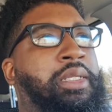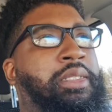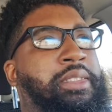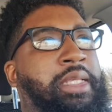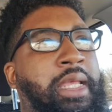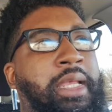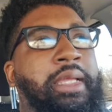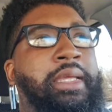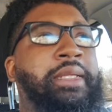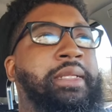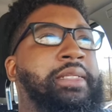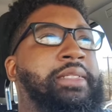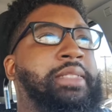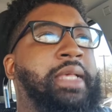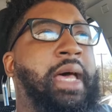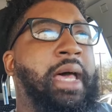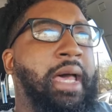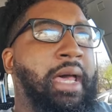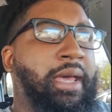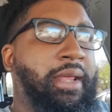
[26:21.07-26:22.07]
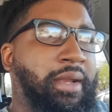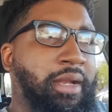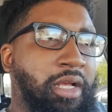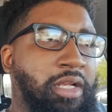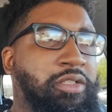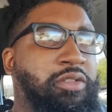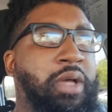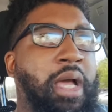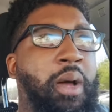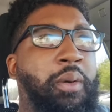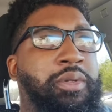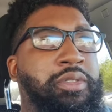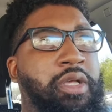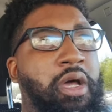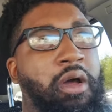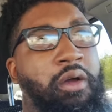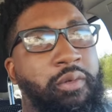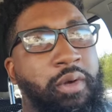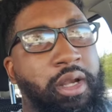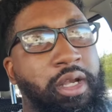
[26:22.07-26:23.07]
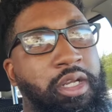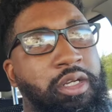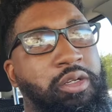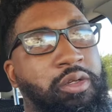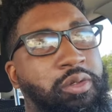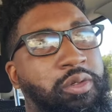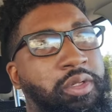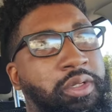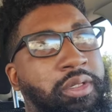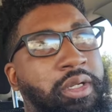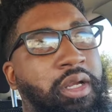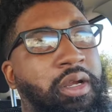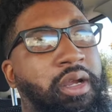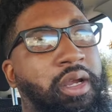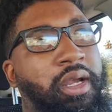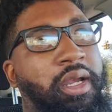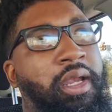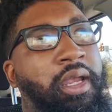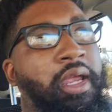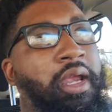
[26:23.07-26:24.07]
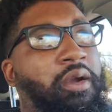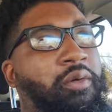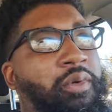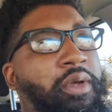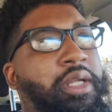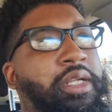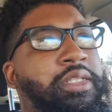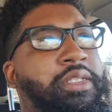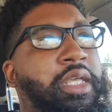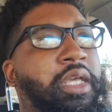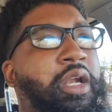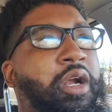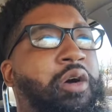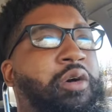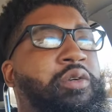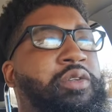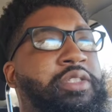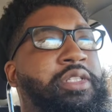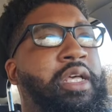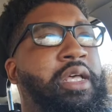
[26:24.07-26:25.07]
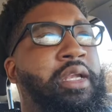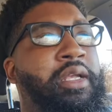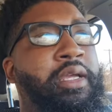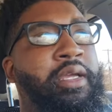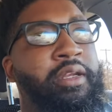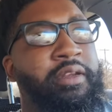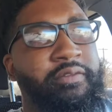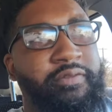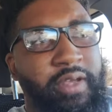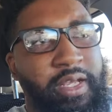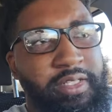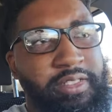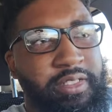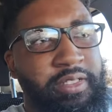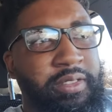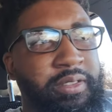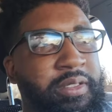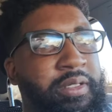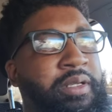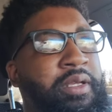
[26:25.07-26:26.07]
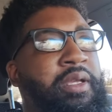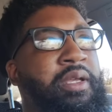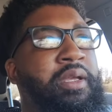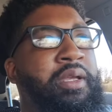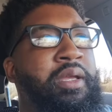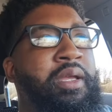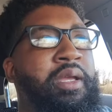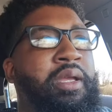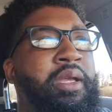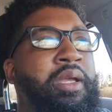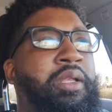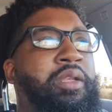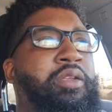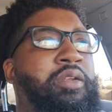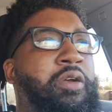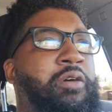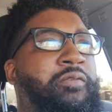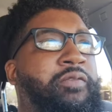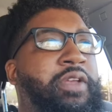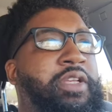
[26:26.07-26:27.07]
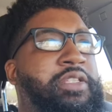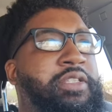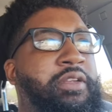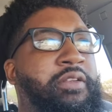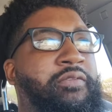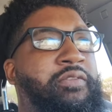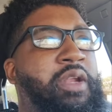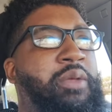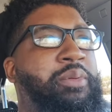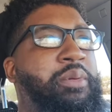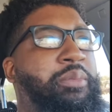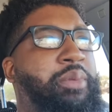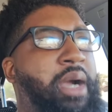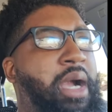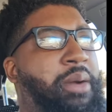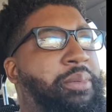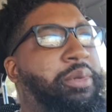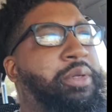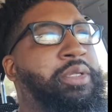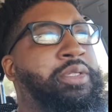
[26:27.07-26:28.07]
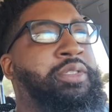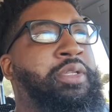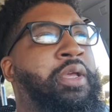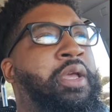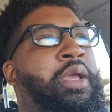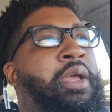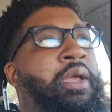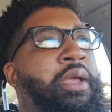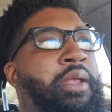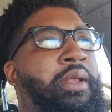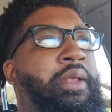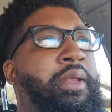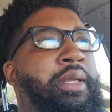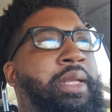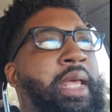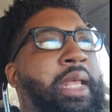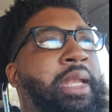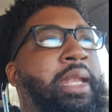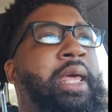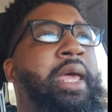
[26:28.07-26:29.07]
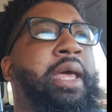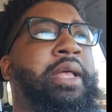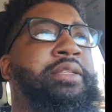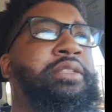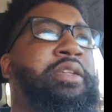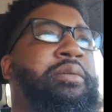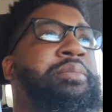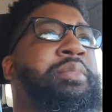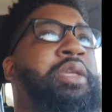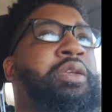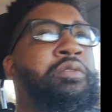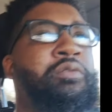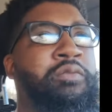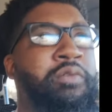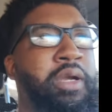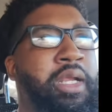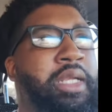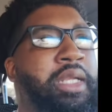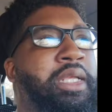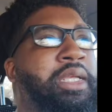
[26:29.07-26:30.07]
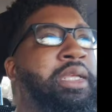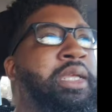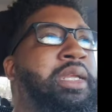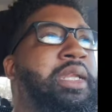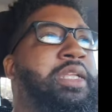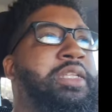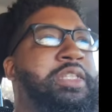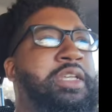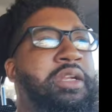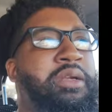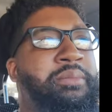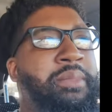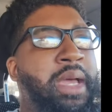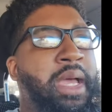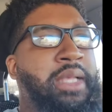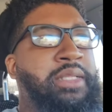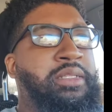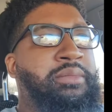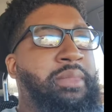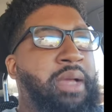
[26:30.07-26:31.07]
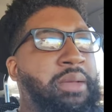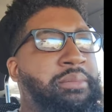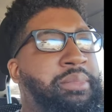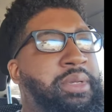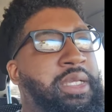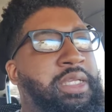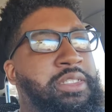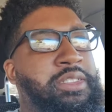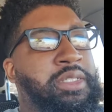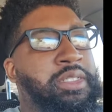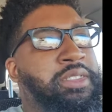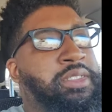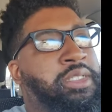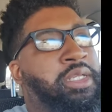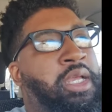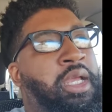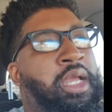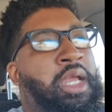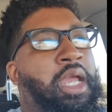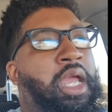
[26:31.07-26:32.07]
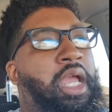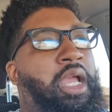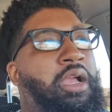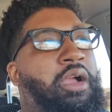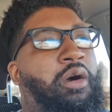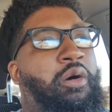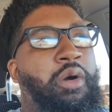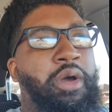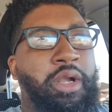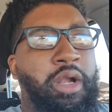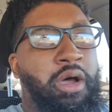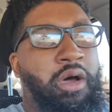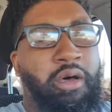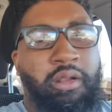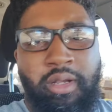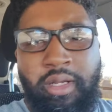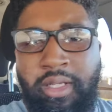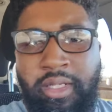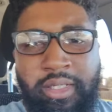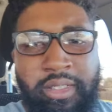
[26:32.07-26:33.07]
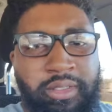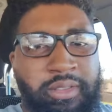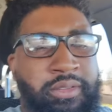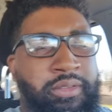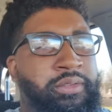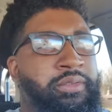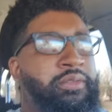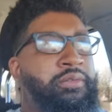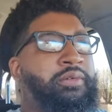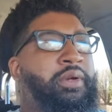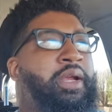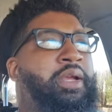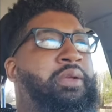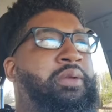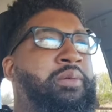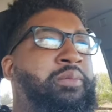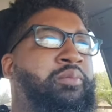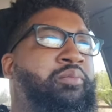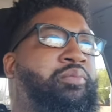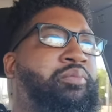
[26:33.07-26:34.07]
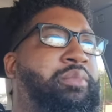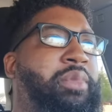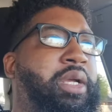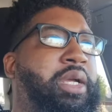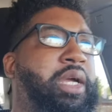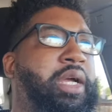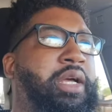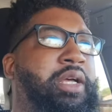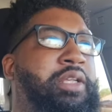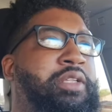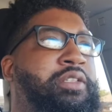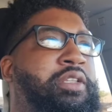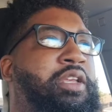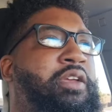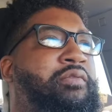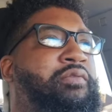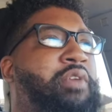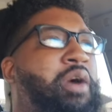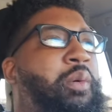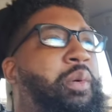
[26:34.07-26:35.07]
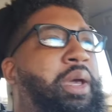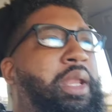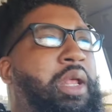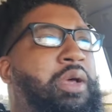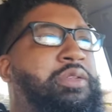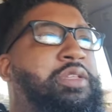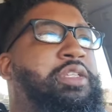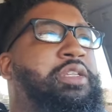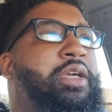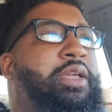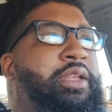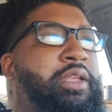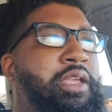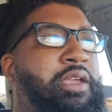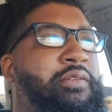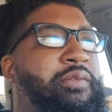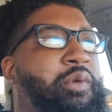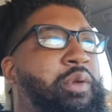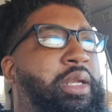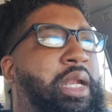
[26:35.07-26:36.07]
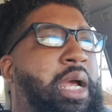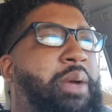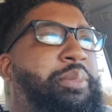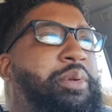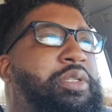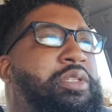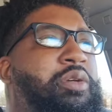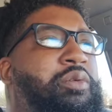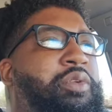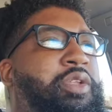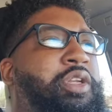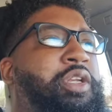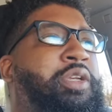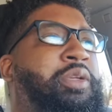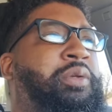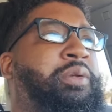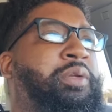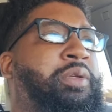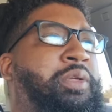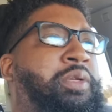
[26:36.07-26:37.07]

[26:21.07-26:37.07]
taking a side hustle I was already doing in real estate wholesaling and investing, you know, fixing and flipping properties. That led to me really legitimizing my business and going all in, right? Because if no one else is going to give you an opportunity,